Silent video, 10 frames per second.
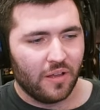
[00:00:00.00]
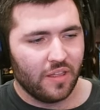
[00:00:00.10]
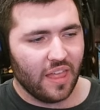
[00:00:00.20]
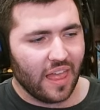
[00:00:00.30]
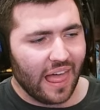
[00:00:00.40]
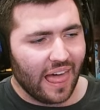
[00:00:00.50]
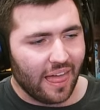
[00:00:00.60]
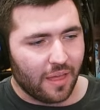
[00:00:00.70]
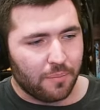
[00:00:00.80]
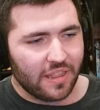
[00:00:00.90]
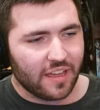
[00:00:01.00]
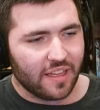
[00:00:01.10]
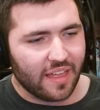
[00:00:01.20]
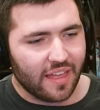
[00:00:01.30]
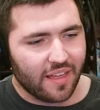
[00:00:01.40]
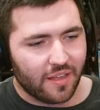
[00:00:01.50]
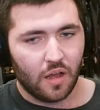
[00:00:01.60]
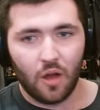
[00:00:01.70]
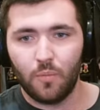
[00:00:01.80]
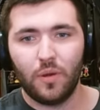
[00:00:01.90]
Ugh. Brother, ugh.
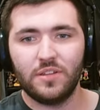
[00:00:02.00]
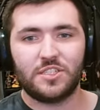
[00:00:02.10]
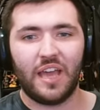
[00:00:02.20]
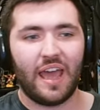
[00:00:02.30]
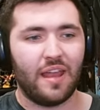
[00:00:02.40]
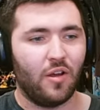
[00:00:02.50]
Oh, well, he's dead.